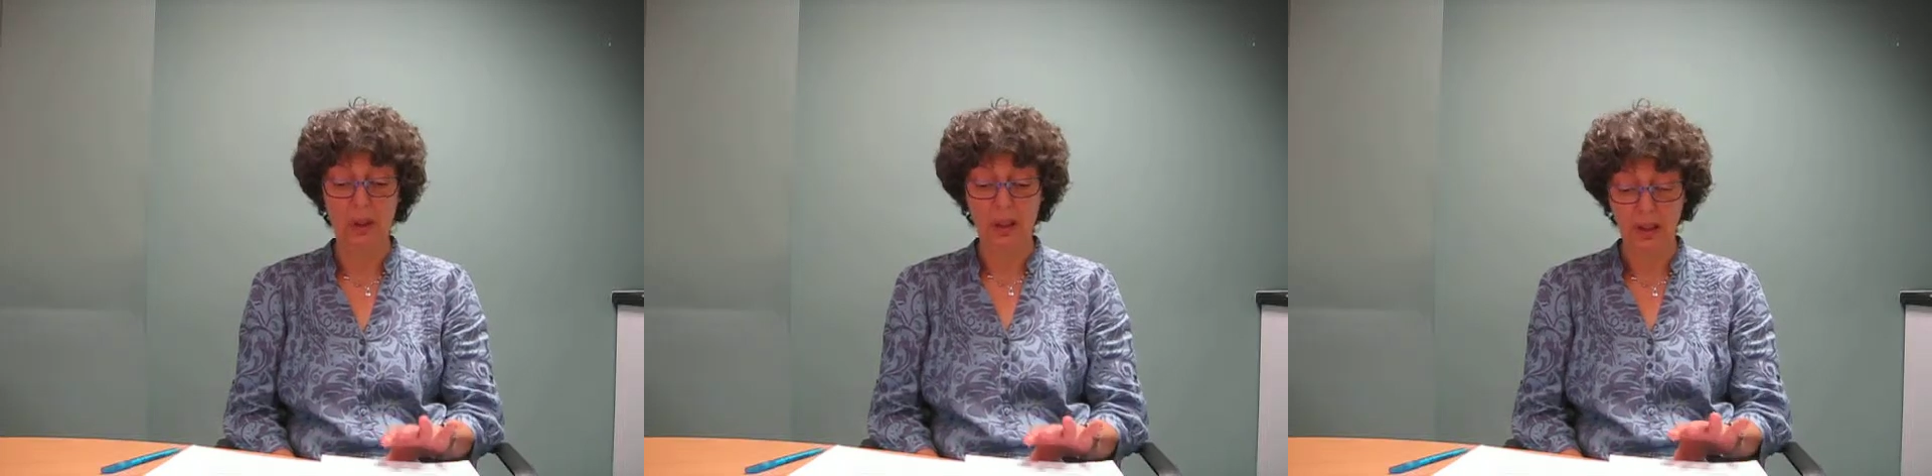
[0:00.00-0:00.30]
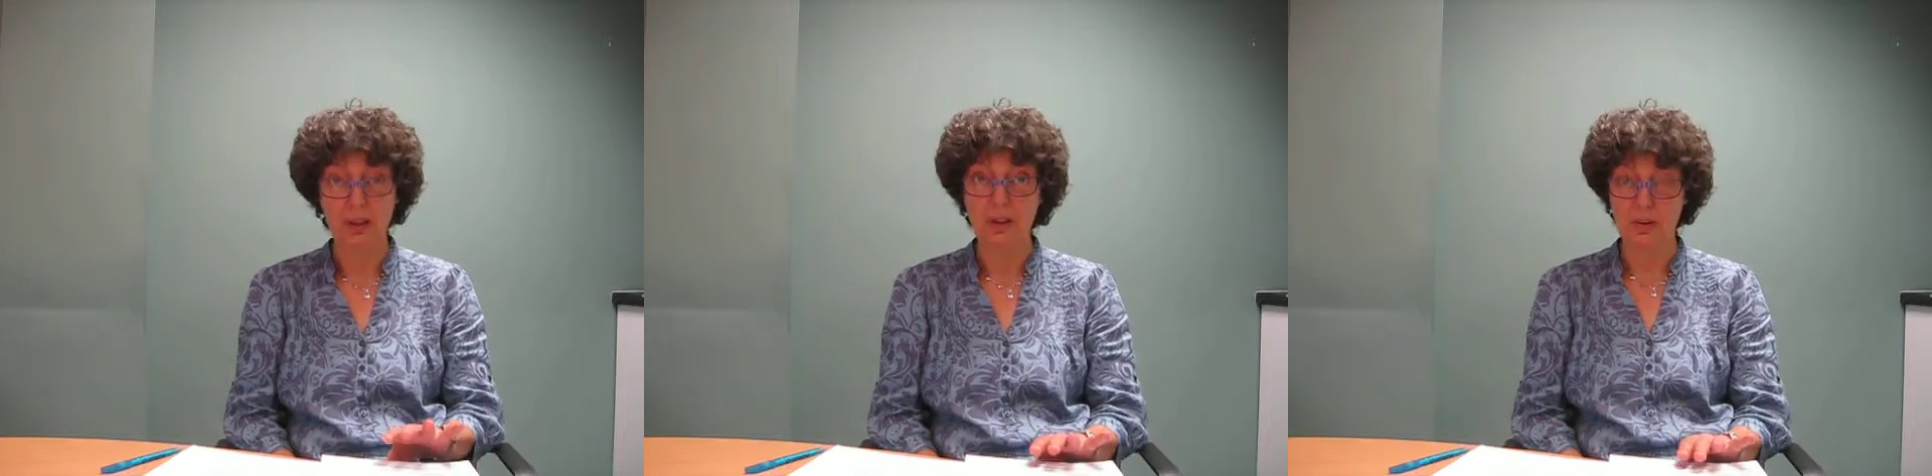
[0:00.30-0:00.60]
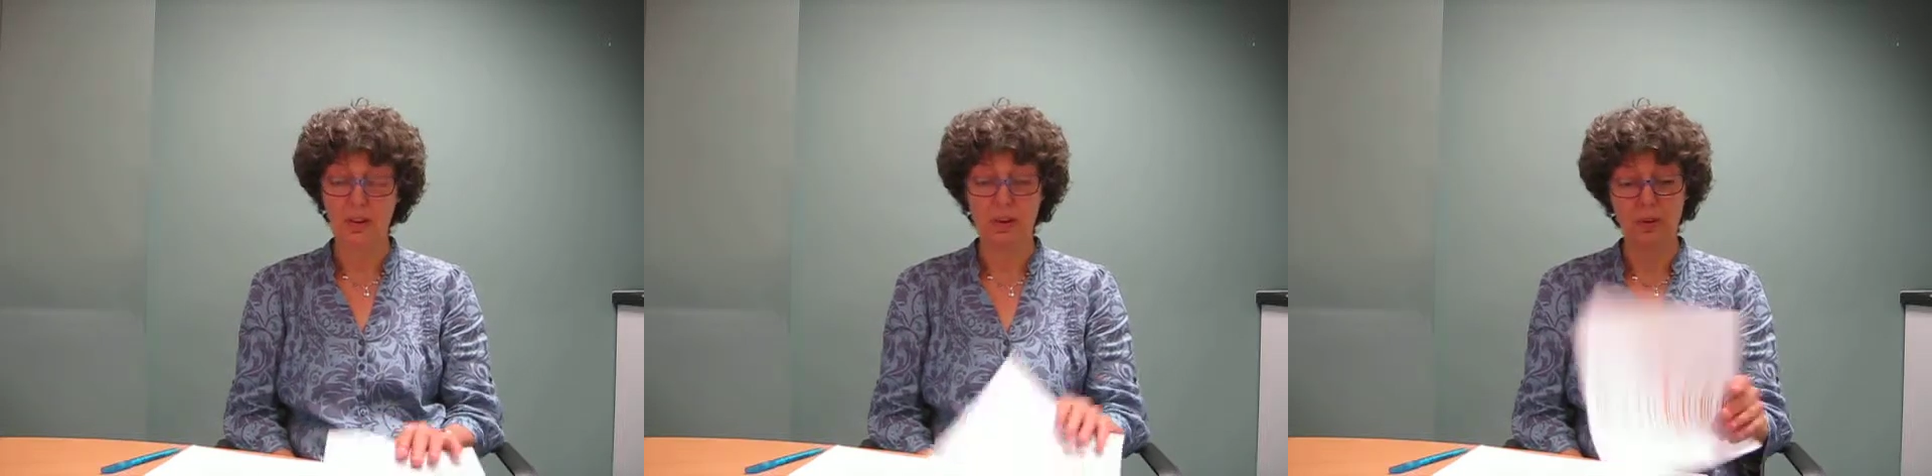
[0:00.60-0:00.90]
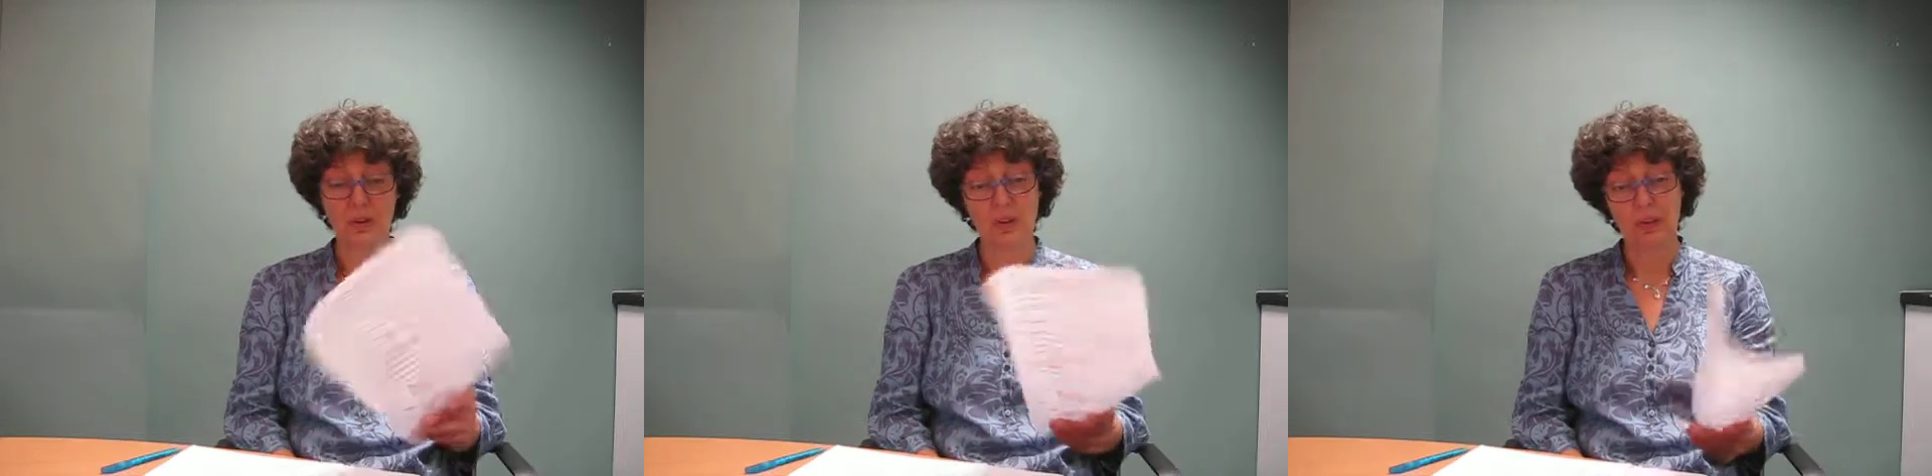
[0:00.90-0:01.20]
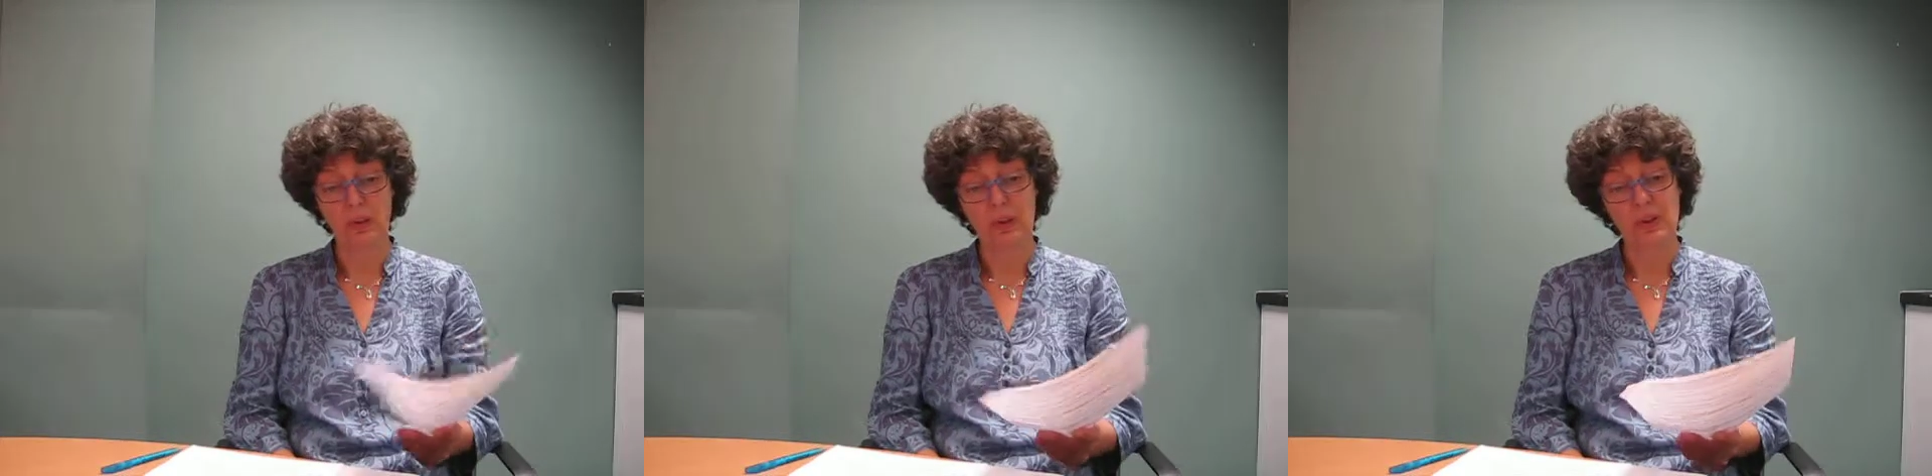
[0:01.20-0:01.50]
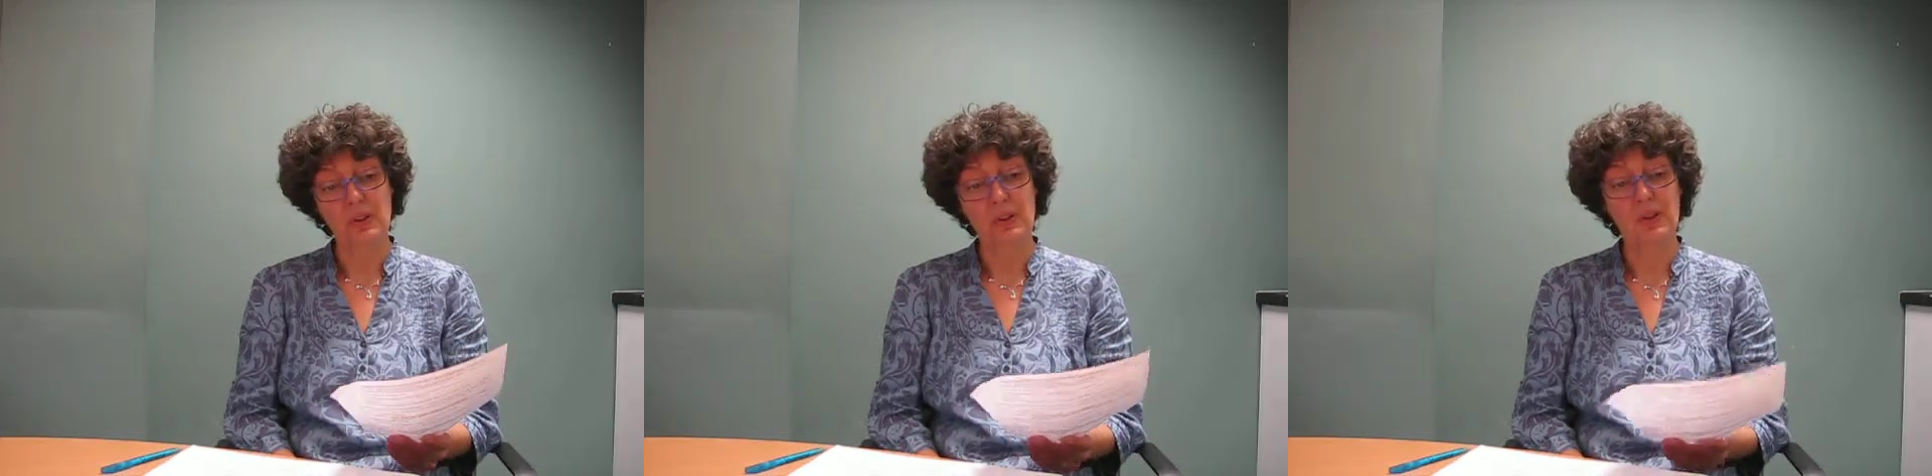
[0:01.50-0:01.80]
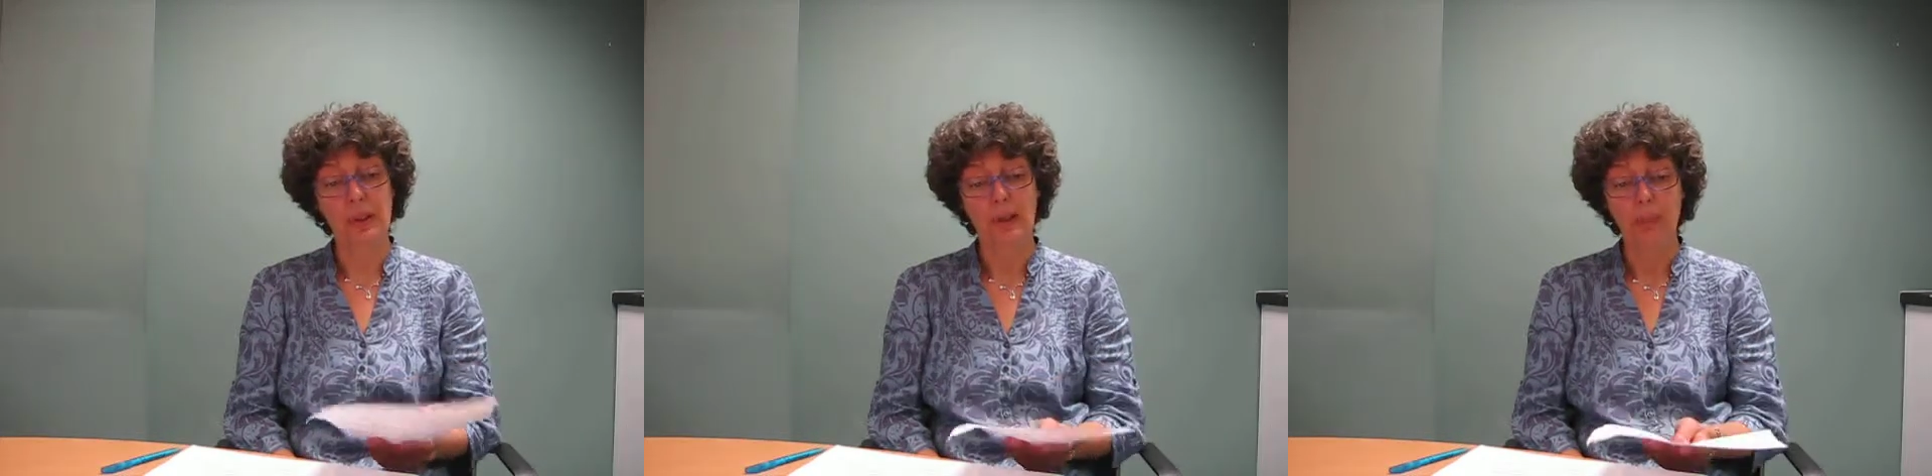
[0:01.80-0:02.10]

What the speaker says: It's a very good summary, as I say.